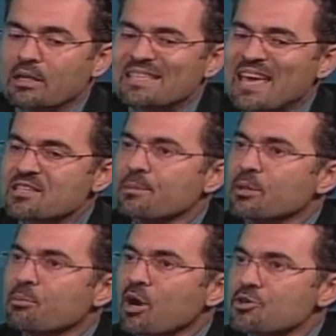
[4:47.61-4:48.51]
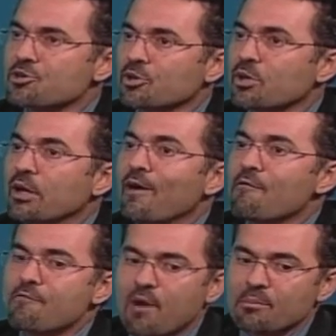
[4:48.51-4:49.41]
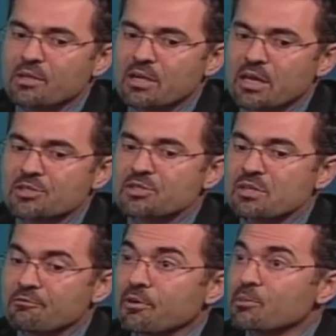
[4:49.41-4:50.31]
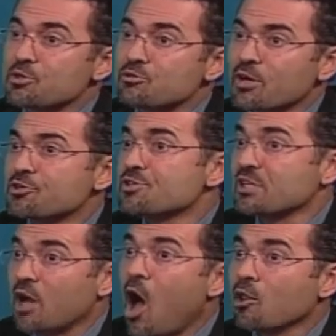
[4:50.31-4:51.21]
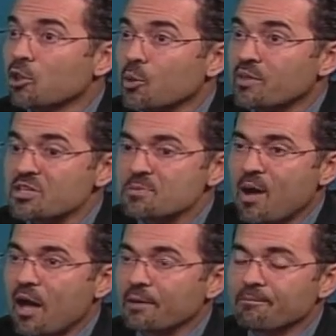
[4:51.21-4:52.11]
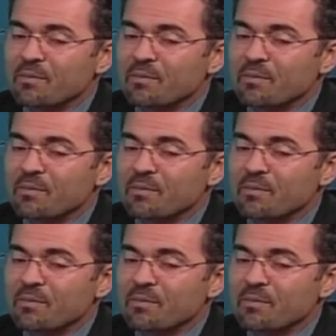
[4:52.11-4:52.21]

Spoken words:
take some of the pressure from the discs and from the structures and unload the spine.